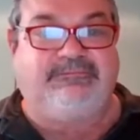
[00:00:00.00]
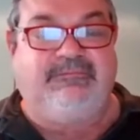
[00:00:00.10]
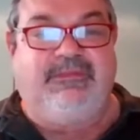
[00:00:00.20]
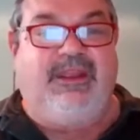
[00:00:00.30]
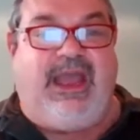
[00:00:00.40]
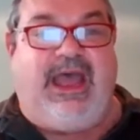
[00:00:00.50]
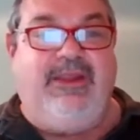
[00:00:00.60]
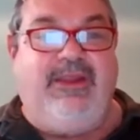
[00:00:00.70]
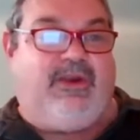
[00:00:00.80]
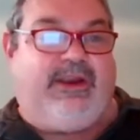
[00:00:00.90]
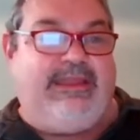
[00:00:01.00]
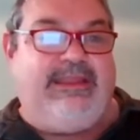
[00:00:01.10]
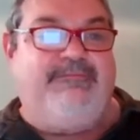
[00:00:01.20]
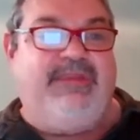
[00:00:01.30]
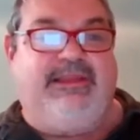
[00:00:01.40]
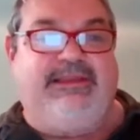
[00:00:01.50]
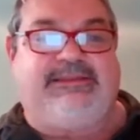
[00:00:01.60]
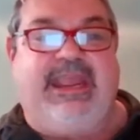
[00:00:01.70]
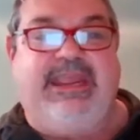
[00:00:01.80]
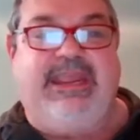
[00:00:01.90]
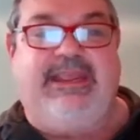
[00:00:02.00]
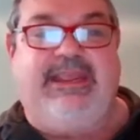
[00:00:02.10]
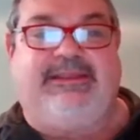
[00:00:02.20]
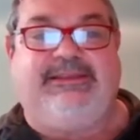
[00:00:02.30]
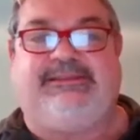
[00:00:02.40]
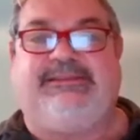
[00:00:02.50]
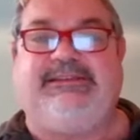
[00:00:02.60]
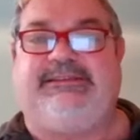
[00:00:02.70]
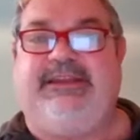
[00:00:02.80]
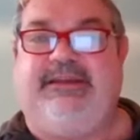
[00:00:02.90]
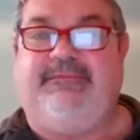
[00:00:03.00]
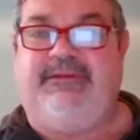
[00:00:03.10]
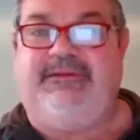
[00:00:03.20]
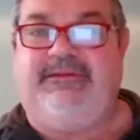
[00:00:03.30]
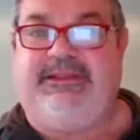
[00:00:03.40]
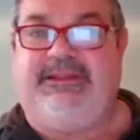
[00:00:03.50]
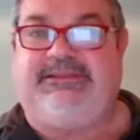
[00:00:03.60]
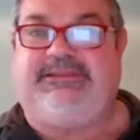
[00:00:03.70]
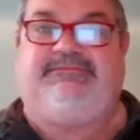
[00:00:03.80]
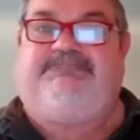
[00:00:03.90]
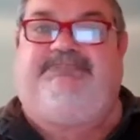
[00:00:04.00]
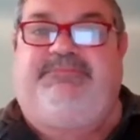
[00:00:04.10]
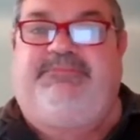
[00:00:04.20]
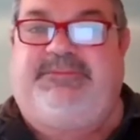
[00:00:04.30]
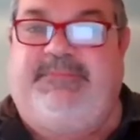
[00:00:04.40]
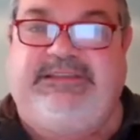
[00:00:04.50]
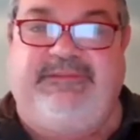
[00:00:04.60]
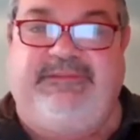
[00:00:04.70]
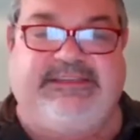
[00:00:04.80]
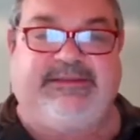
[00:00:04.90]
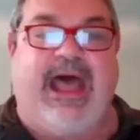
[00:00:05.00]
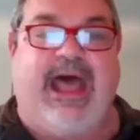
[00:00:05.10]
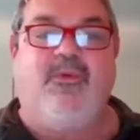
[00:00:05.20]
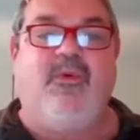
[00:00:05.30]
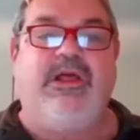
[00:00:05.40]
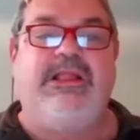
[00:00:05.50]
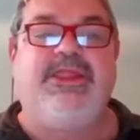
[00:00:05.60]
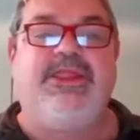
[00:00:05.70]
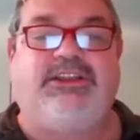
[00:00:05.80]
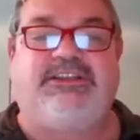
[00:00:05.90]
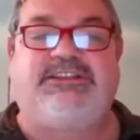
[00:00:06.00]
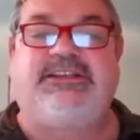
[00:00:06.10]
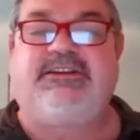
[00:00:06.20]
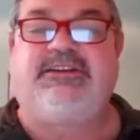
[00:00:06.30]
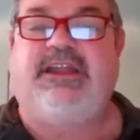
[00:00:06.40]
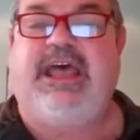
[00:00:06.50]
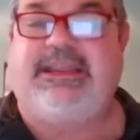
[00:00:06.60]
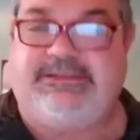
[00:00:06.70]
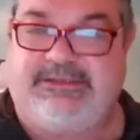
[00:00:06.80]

I can immediately say this system, this specific system, I will not synchronize.